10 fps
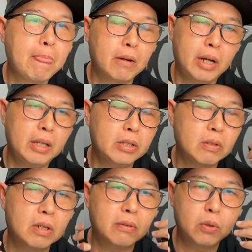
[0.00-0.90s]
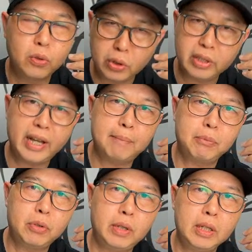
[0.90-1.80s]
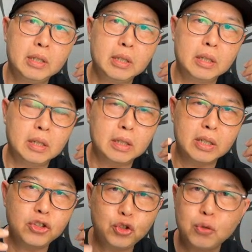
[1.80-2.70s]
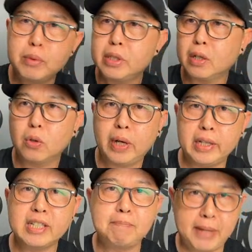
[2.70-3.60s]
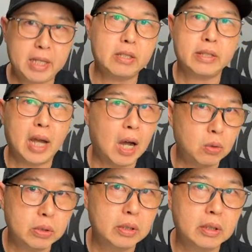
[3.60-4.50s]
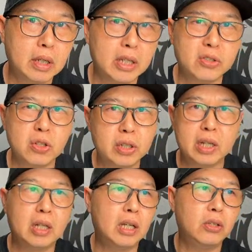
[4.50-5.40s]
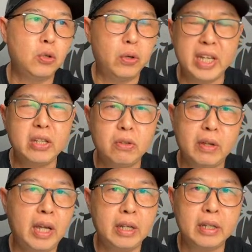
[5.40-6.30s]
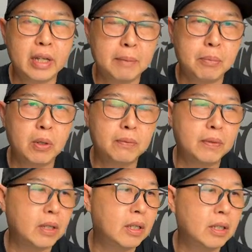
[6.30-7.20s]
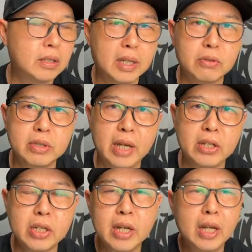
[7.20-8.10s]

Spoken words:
Right, it's got a good depth to it. Instruments are quite spaced out. It's not in your head type of soundstage.